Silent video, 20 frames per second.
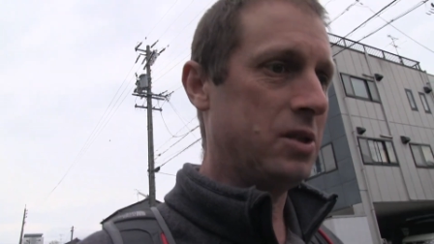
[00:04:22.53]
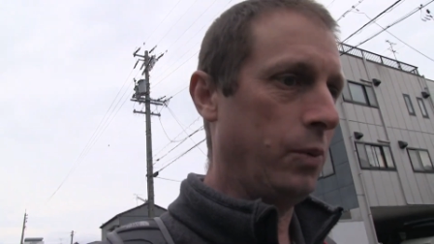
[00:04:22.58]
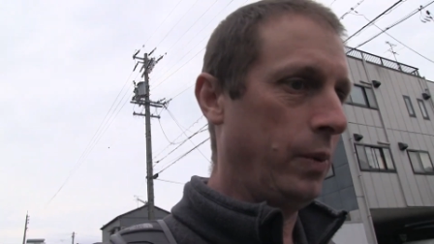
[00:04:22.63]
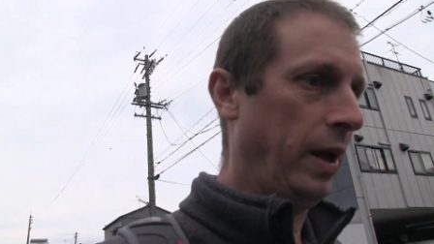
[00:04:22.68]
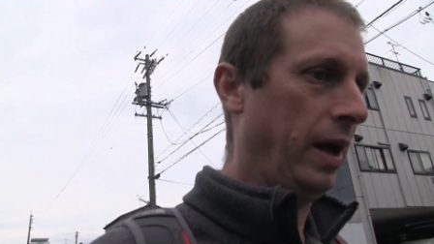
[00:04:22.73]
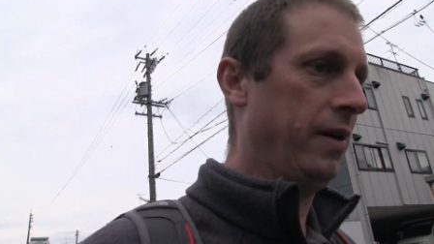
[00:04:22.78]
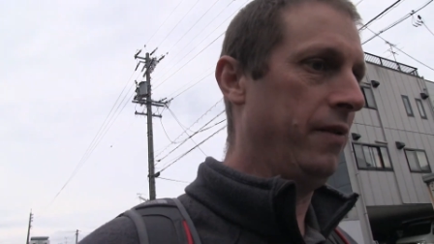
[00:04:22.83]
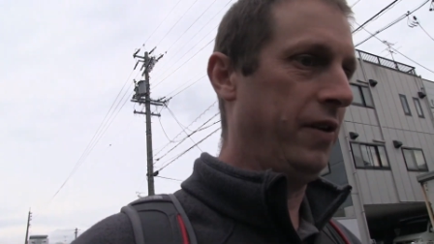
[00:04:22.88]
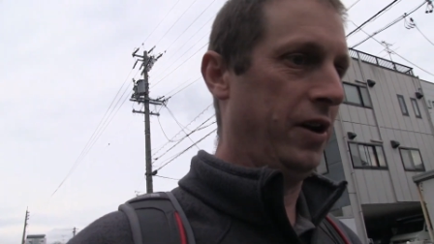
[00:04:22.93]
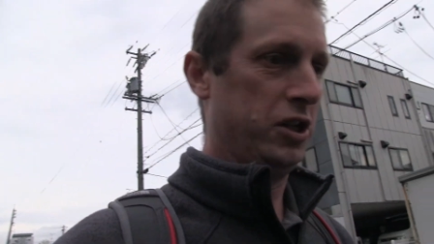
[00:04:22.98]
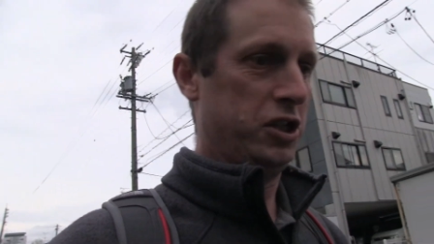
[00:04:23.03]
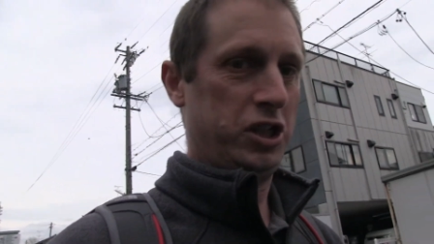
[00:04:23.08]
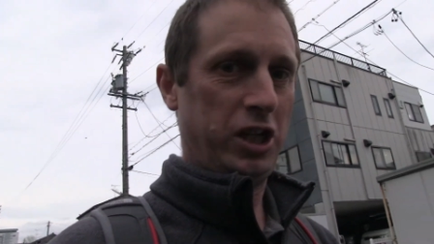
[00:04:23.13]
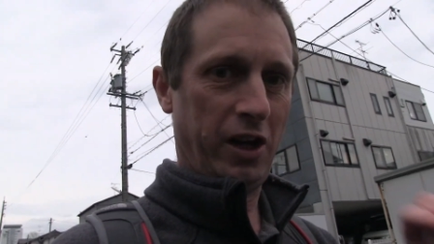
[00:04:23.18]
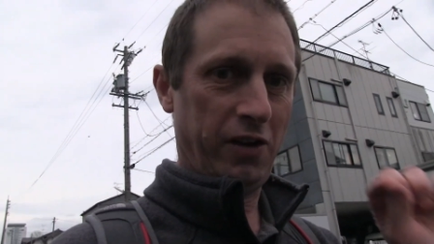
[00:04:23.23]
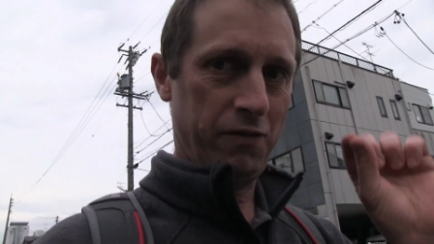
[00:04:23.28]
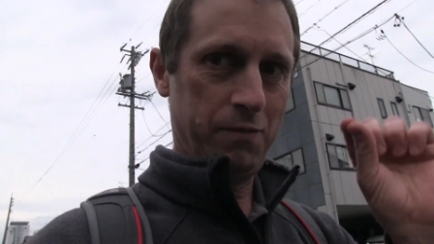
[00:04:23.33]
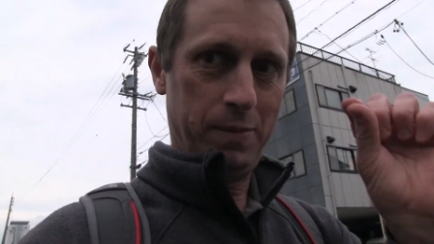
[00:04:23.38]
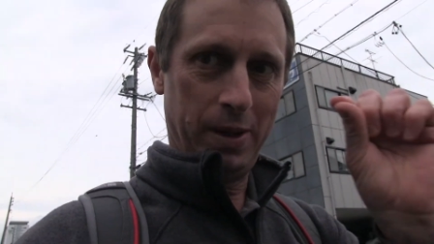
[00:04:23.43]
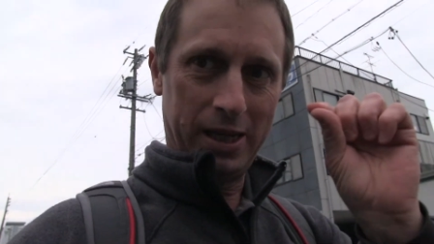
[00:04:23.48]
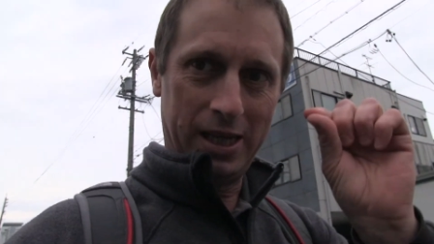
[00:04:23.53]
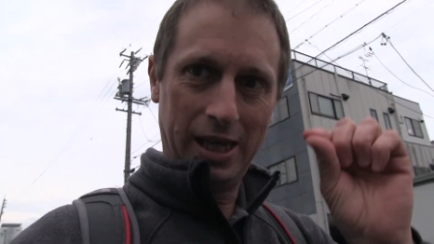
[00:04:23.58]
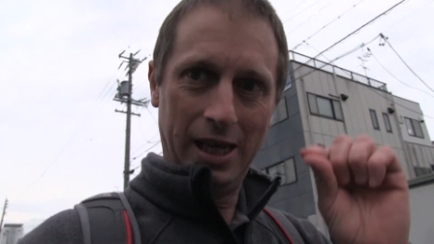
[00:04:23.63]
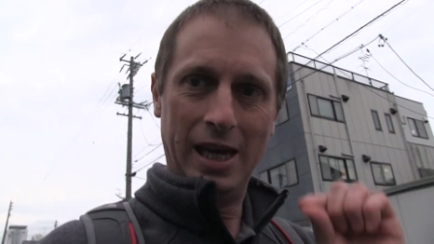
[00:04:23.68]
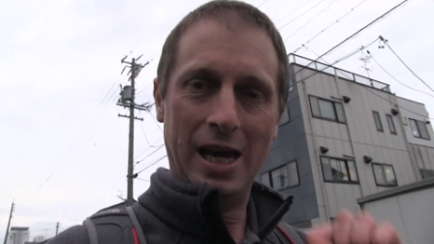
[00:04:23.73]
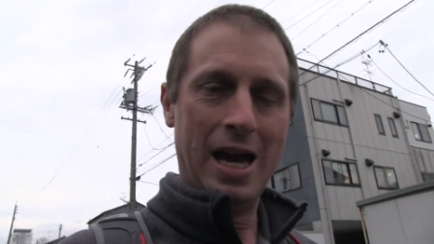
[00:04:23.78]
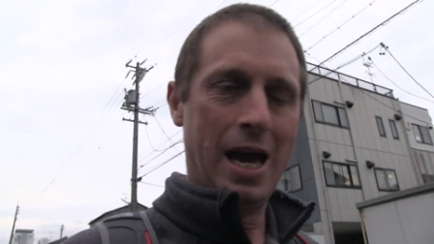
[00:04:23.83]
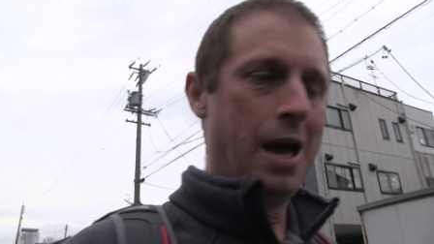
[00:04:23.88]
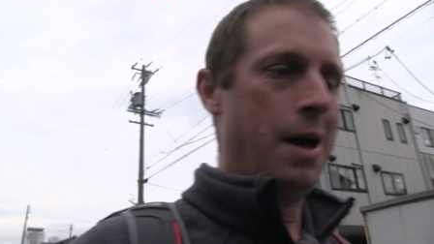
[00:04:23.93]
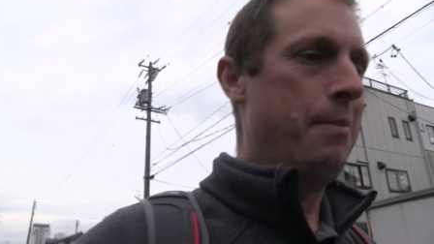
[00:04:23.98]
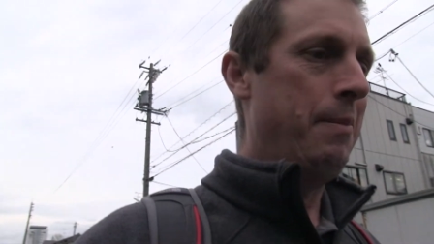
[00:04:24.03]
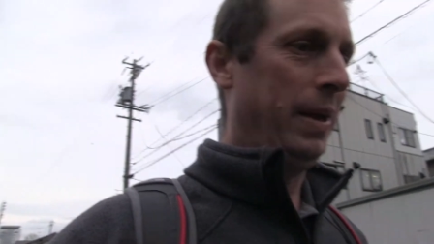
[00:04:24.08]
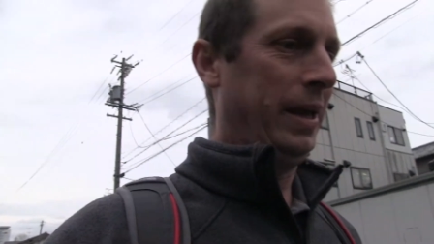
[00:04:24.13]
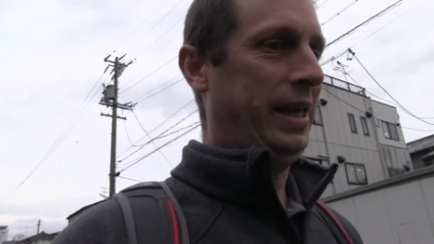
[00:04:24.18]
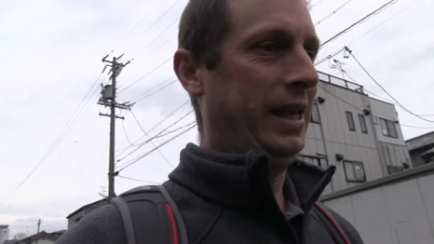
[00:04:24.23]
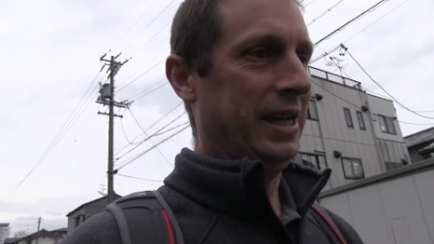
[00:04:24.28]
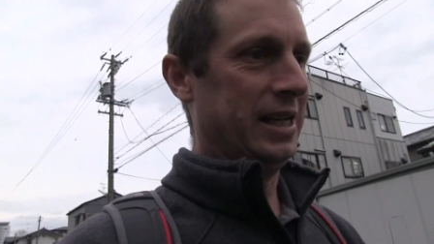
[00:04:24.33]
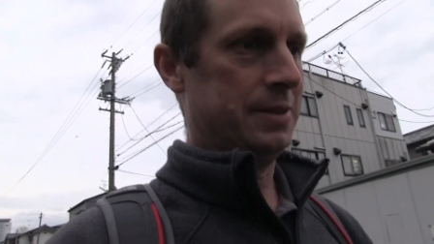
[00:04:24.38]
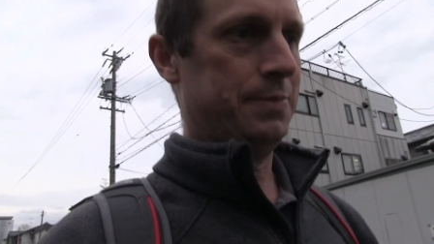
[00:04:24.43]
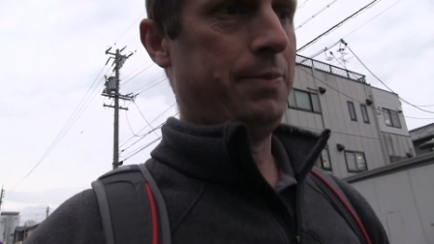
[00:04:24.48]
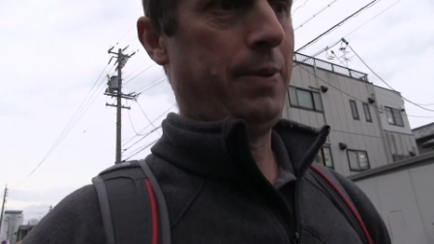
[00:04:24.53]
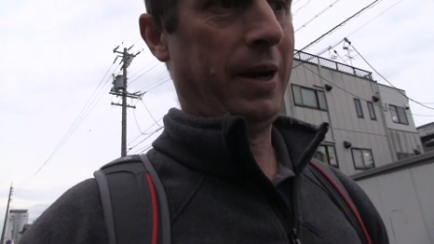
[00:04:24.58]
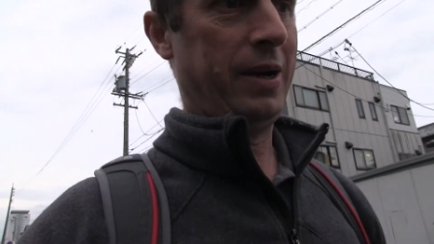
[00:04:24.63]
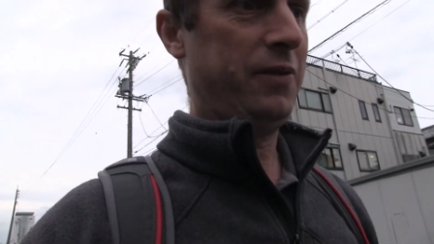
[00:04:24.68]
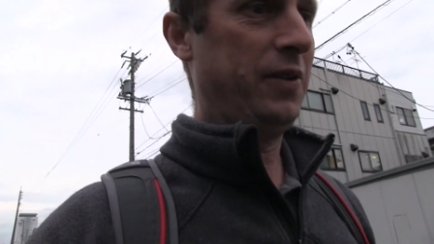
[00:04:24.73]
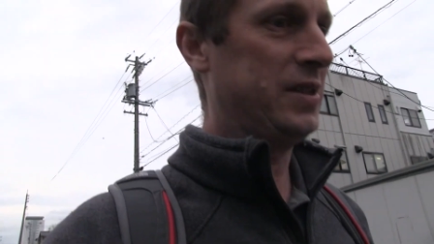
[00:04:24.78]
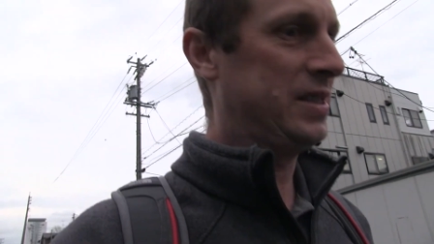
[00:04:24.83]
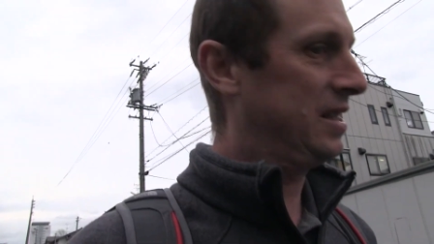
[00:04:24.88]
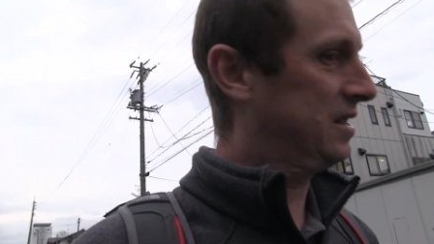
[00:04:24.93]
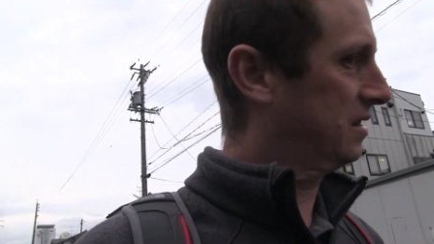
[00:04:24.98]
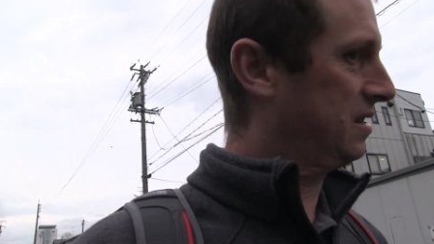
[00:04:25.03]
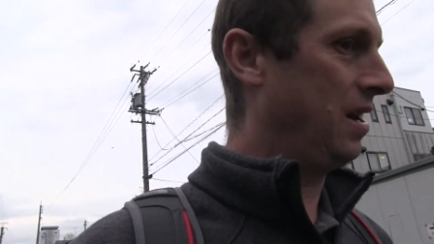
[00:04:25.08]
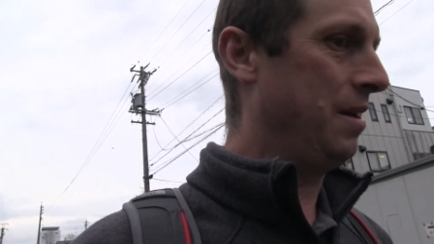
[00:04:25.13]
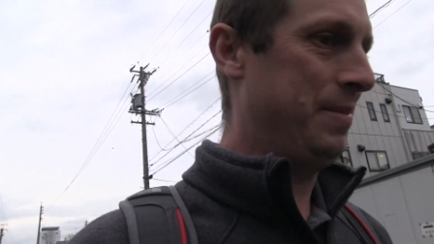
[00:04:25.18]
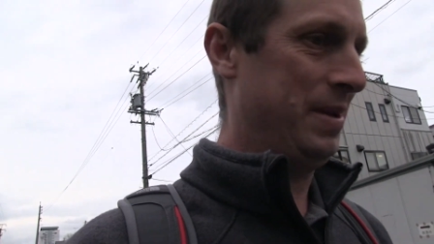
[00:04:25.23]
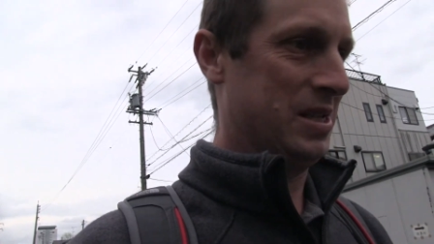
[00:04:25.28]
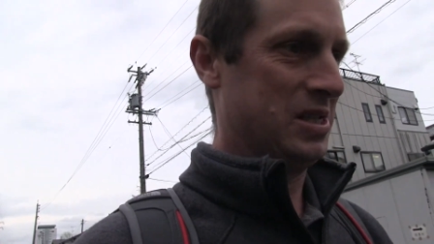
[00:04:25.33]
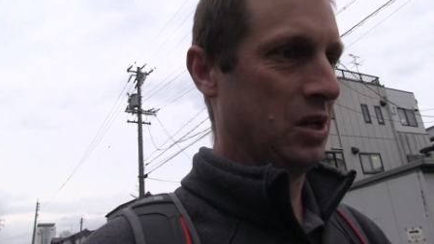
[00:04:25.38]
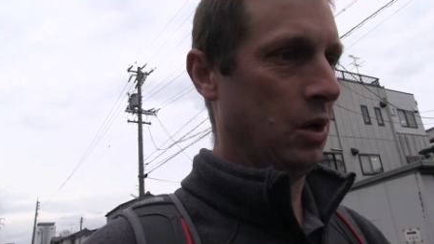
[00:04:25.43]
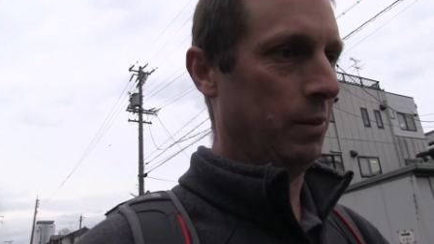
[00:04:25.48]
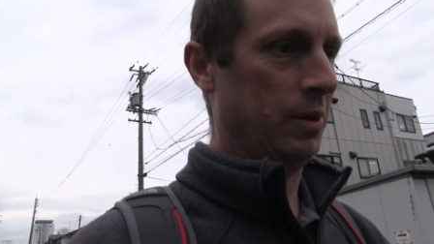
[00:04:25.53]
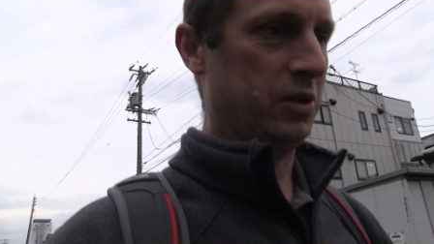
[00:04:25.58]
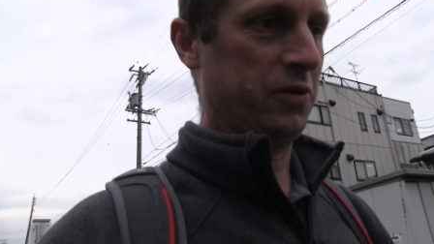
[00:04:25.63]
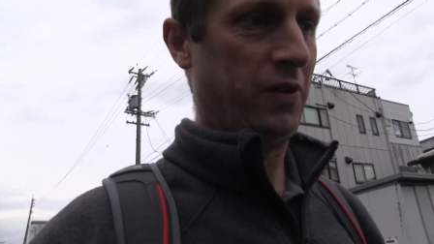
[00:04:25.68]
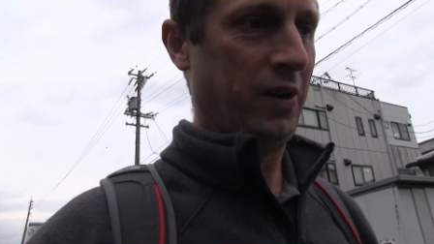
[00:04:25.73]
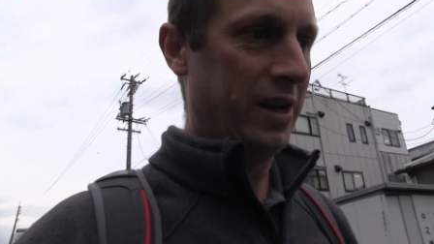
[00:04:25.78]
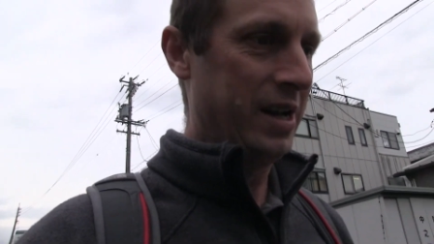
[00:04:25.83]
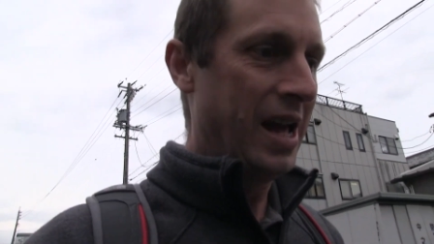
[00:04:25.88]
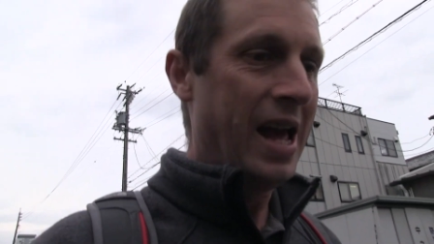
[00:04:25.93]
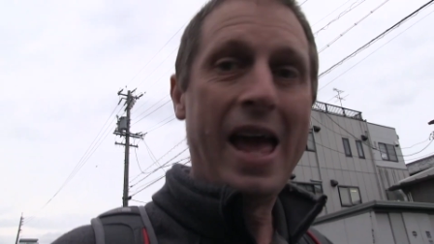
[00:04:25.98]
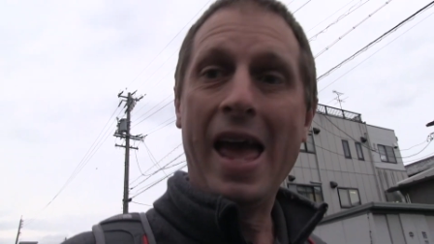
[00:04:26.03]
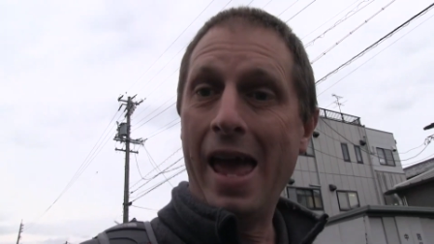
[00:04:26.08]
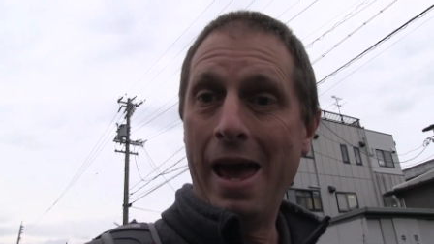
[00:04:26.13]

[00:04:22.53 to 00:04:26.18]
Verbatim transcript: So we'll have Chef Mickey making us breakfast. It's going to be so much fun.